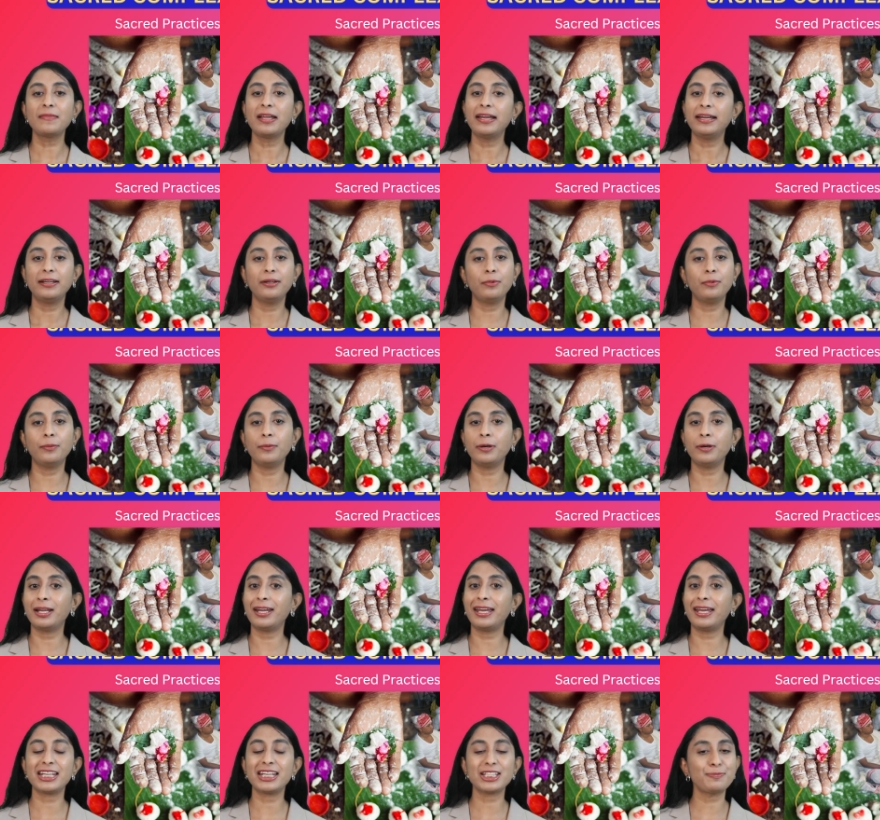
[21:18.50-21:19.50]

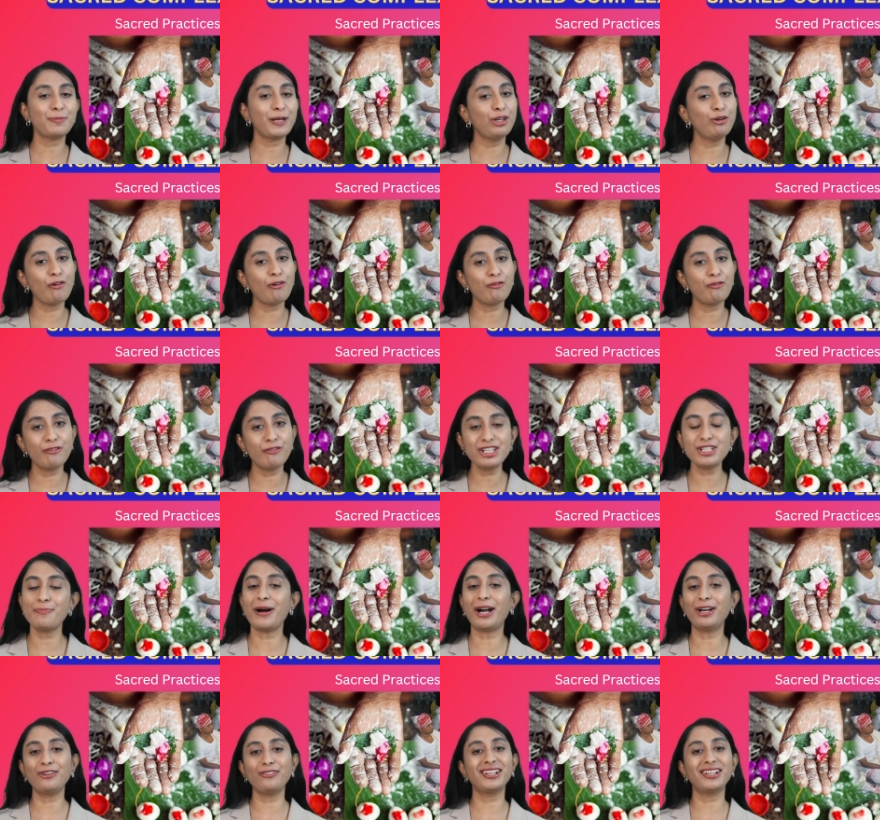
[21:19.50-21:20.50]
irrespective of which part of
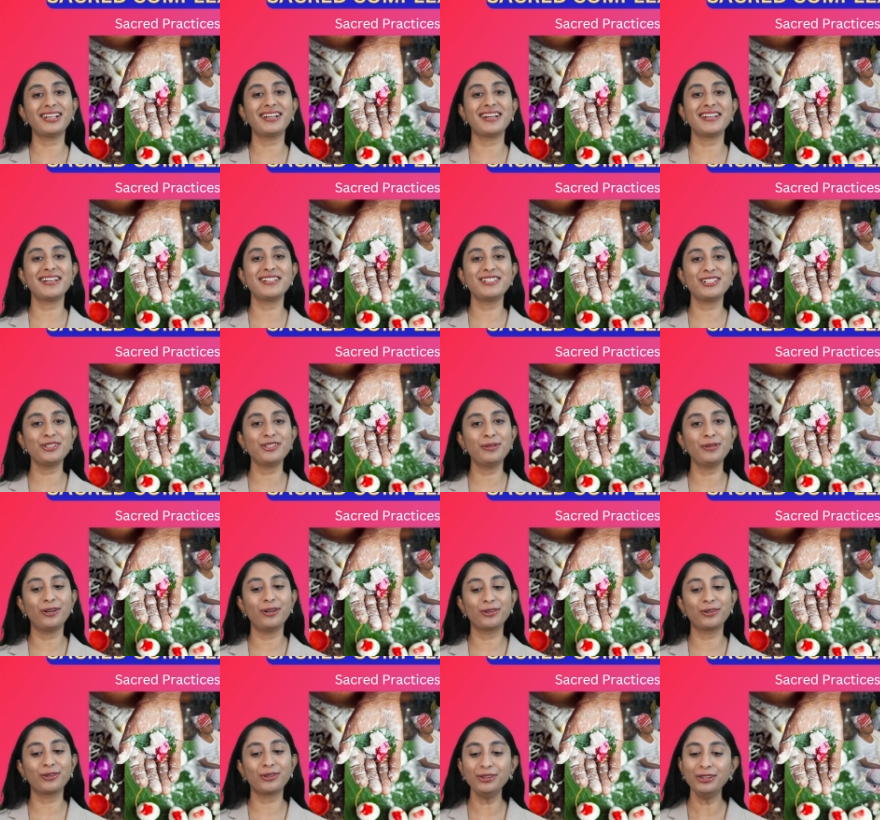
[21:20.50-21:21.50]
the country you belong to,
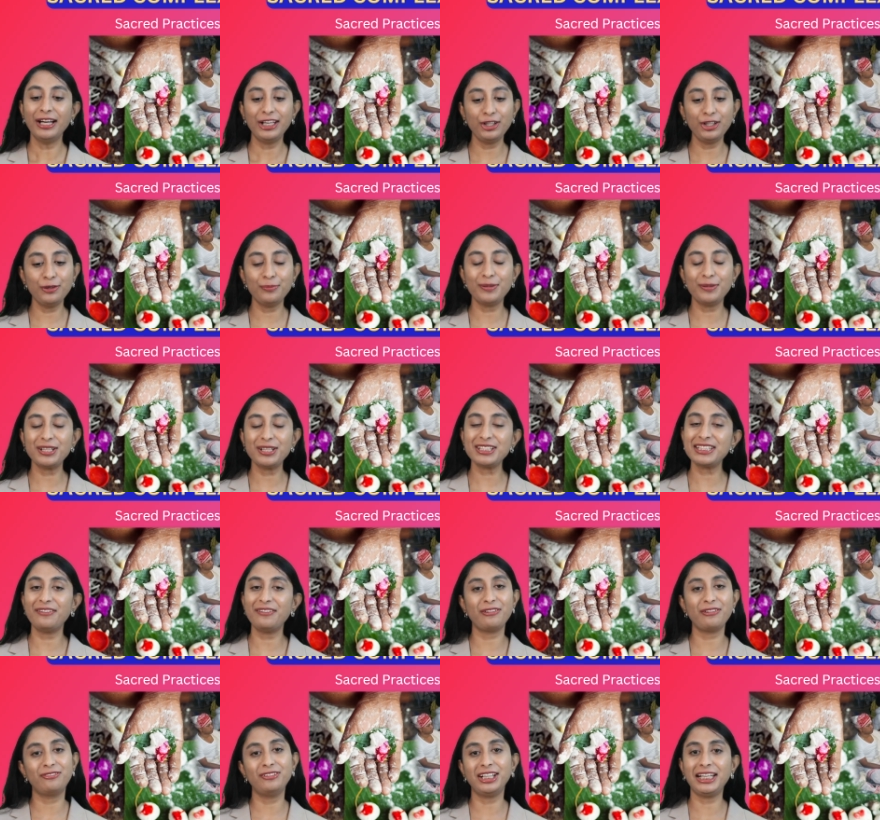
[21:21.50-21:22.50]
you must have
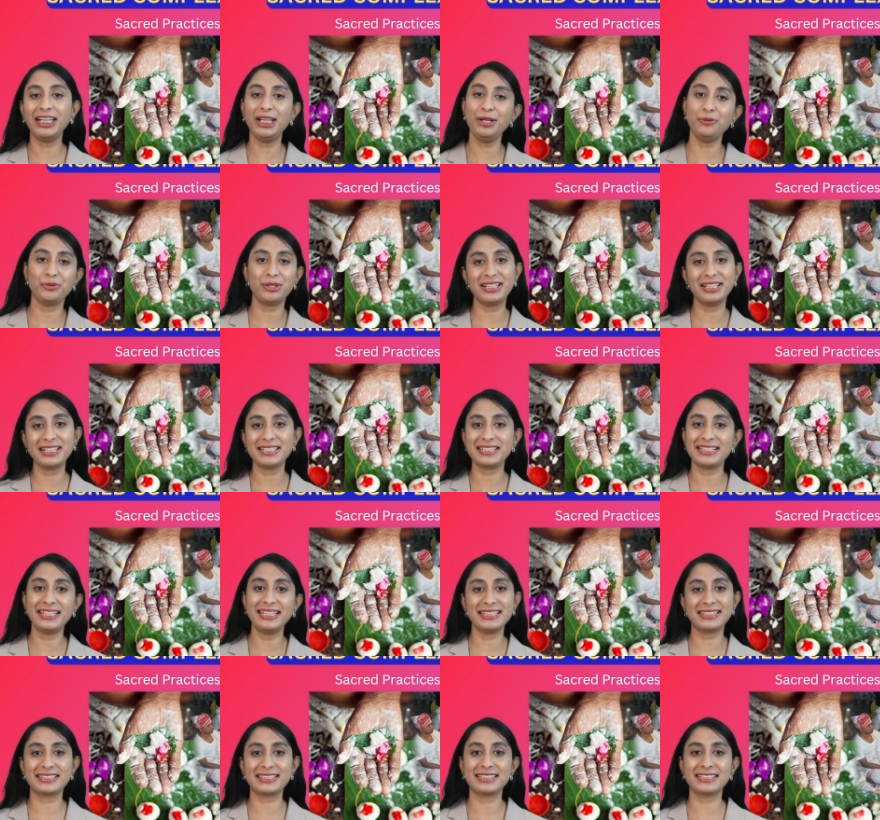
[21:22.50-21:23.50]
definitely witnessed
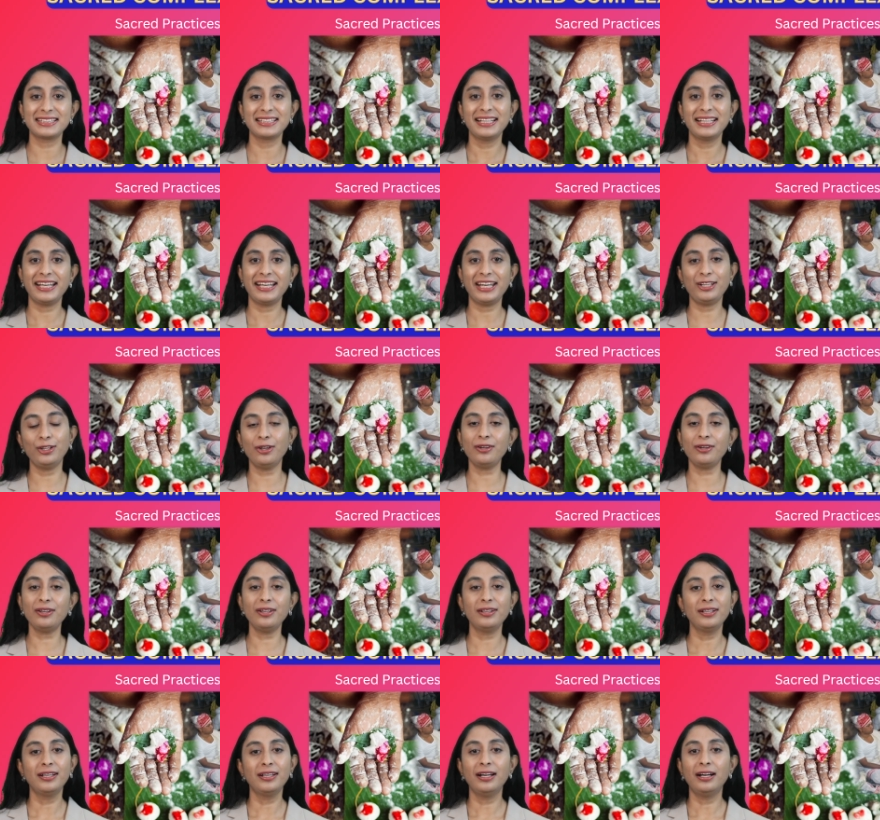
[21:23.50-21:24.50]
these in your
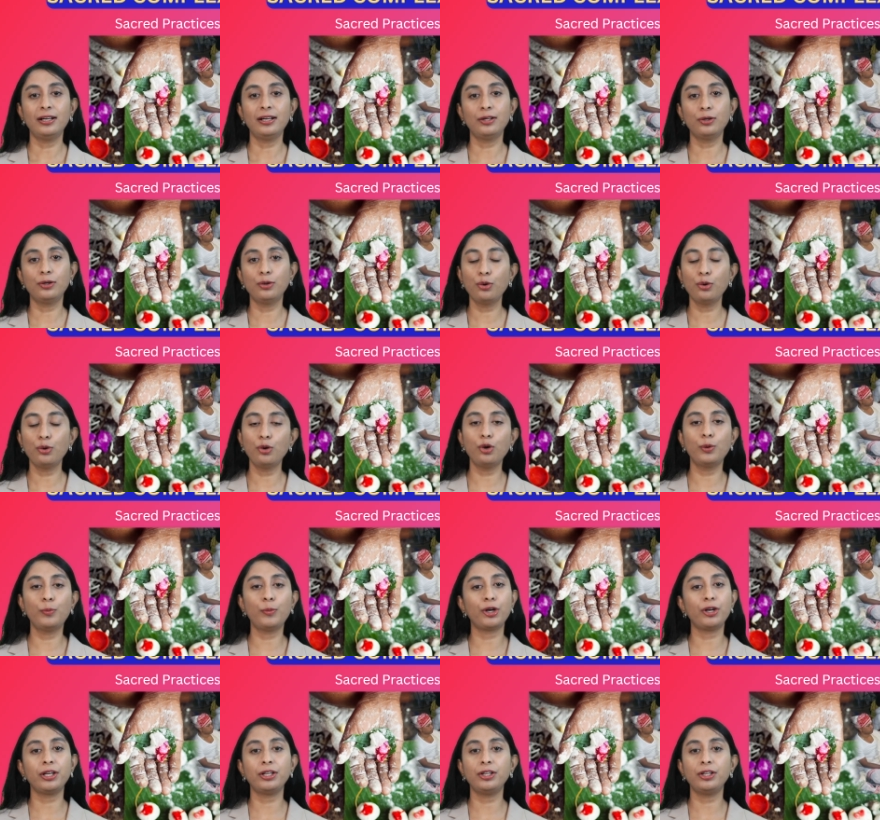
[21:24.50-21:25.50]
home or in
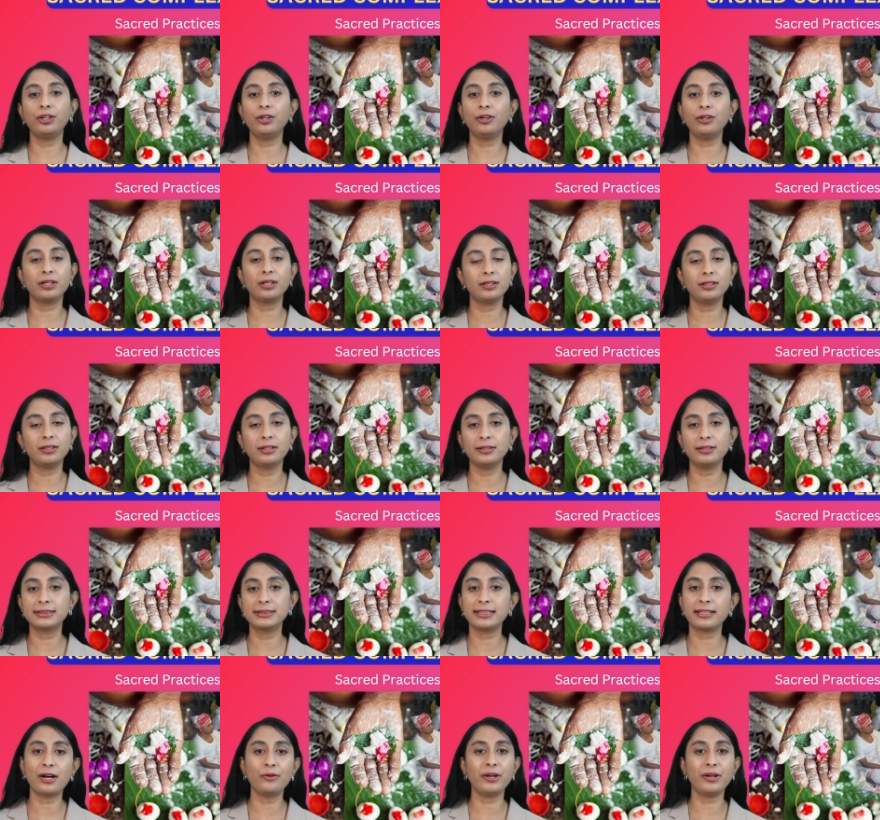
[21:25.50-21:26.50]
your
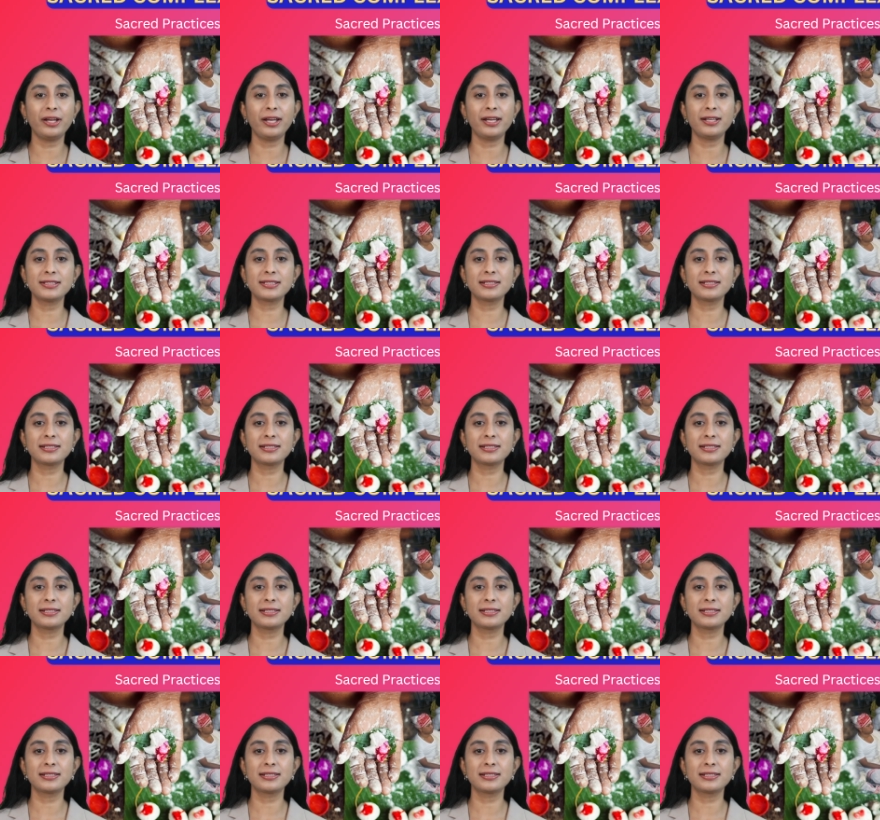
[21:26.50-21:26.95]
surroundings.